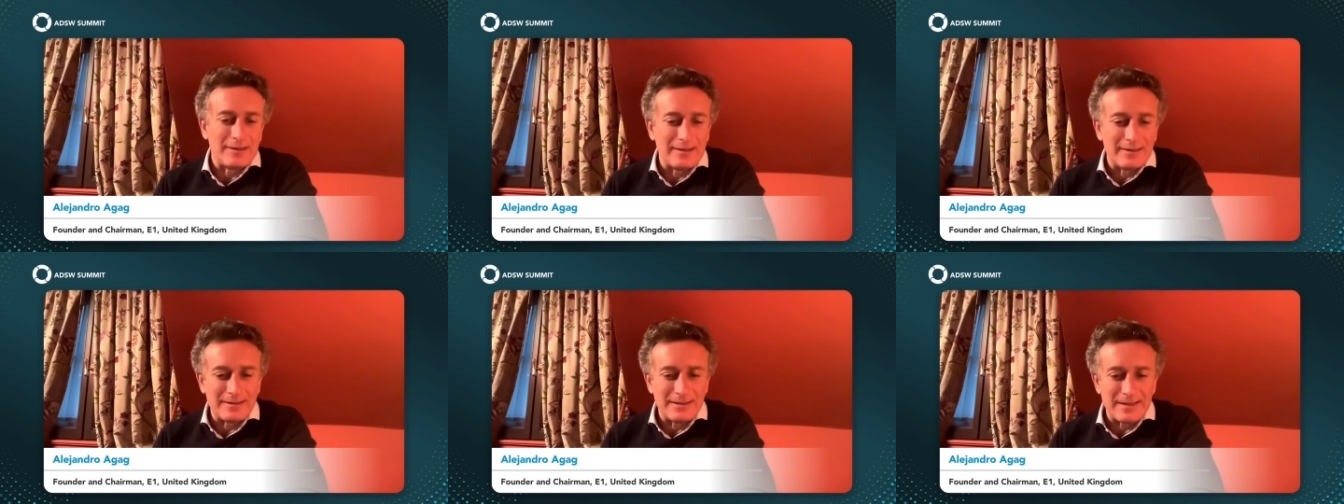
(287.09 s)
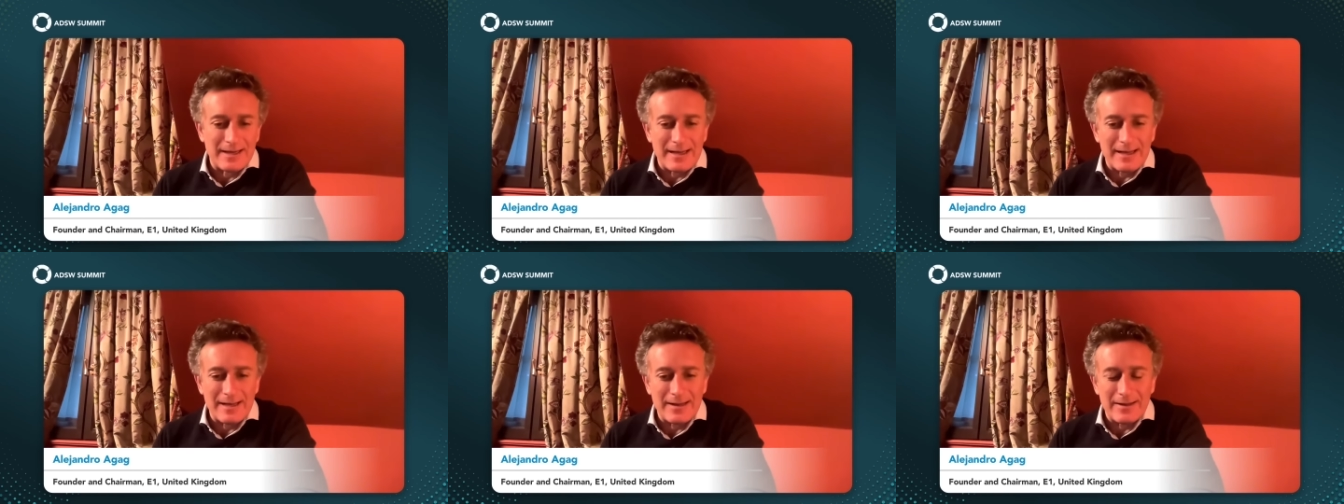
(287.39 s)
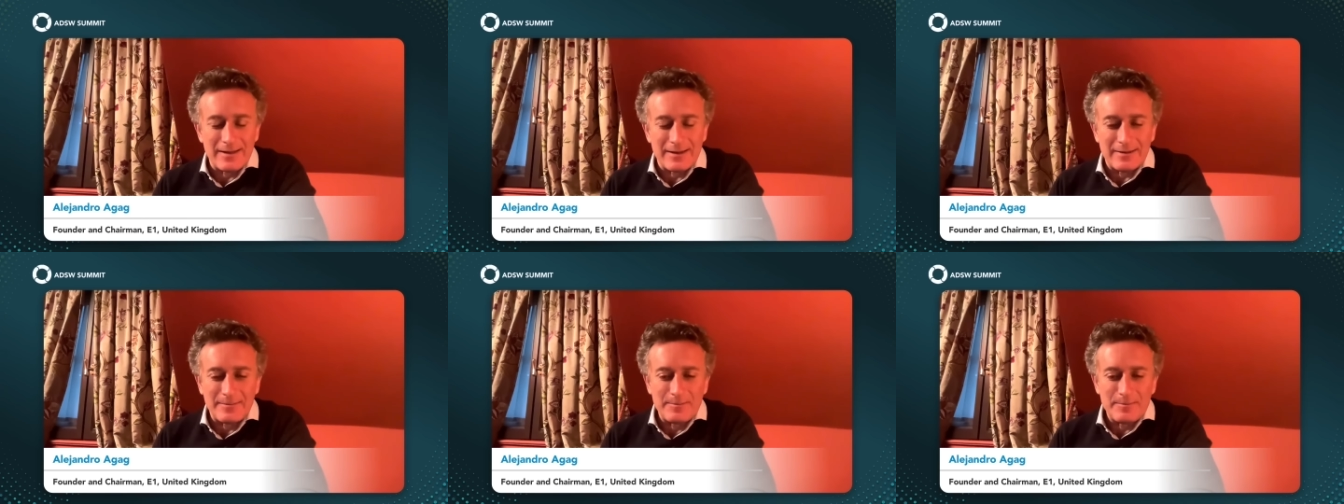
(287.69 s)
let's
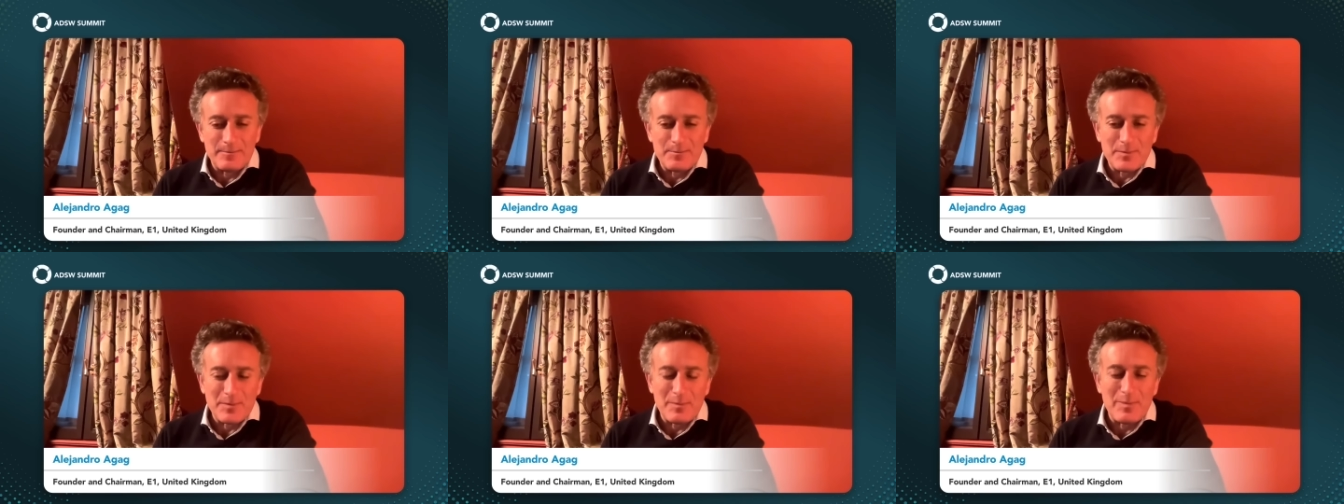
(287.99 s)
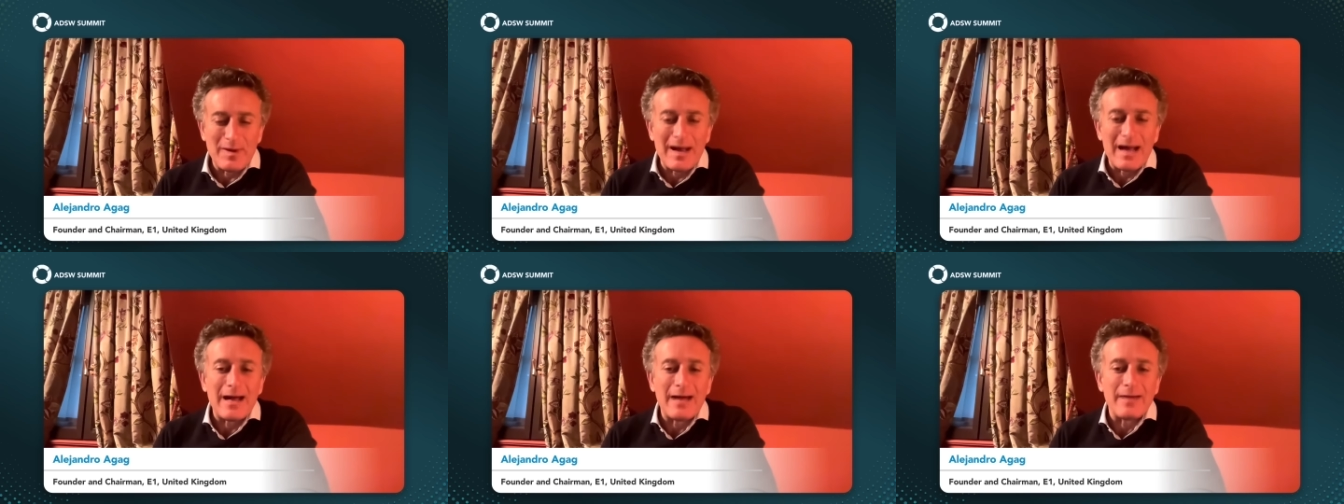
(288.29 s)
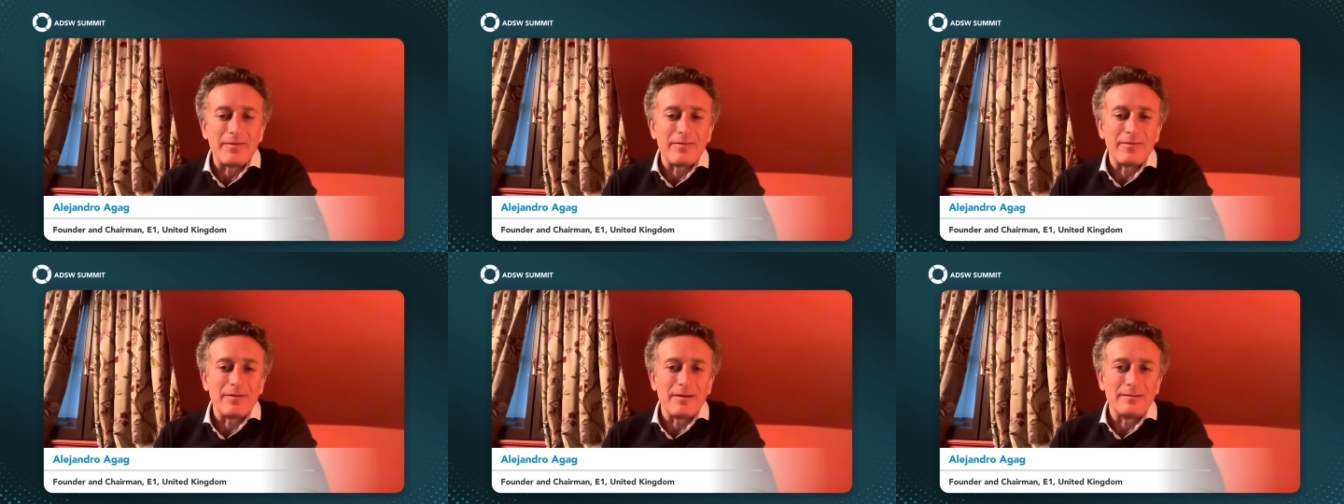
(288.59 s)
say,
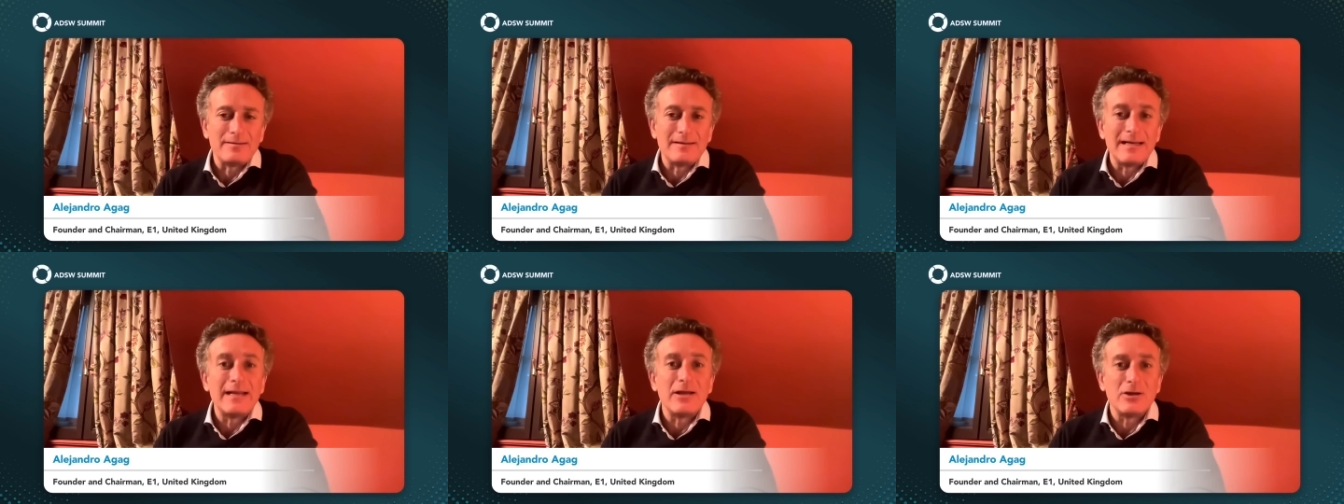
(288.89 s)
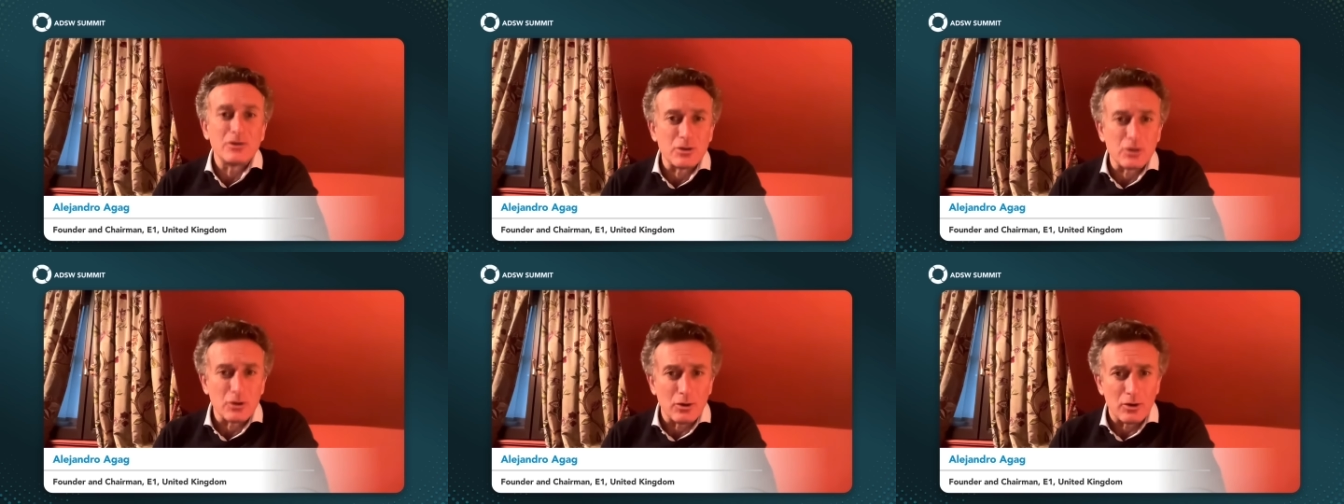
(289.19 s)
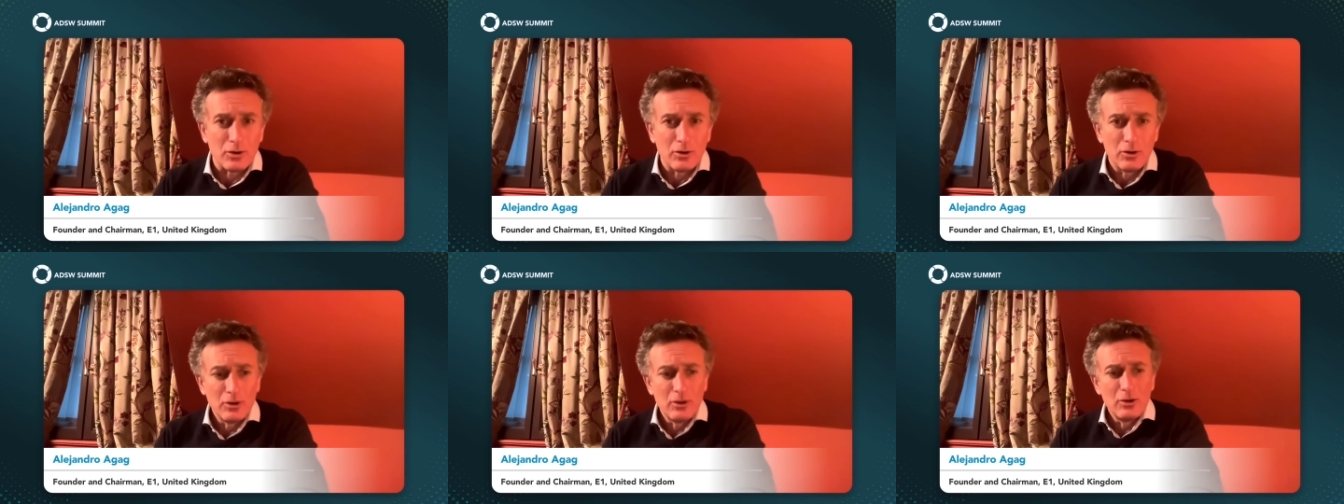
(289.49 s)
path 10 years
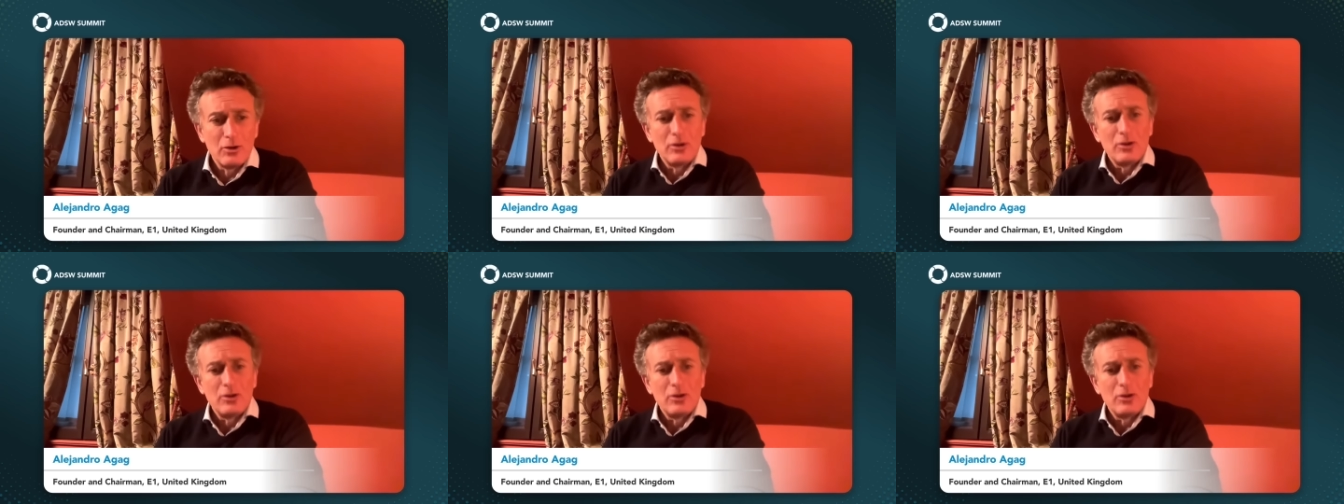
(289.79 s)
ago.